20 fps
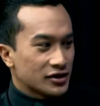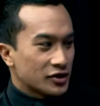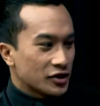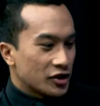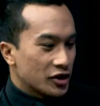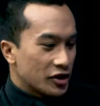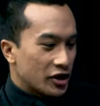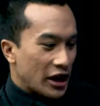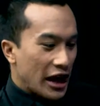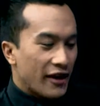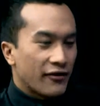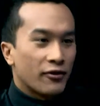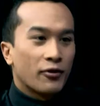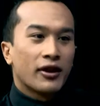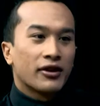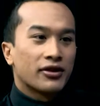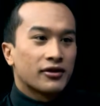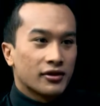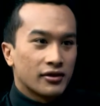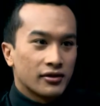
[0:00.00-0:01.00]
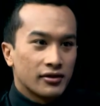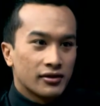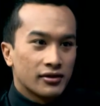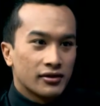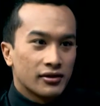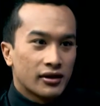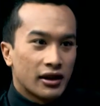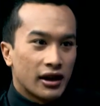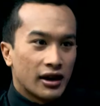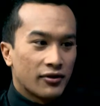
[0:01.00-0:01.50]
you're halfway through
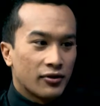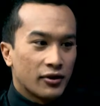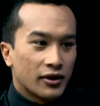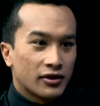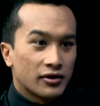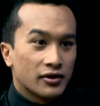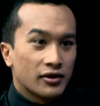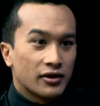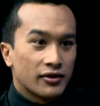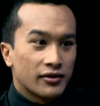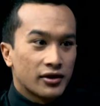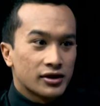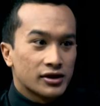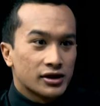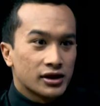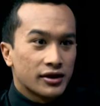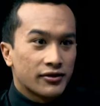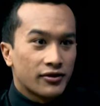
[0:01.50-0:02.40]
university,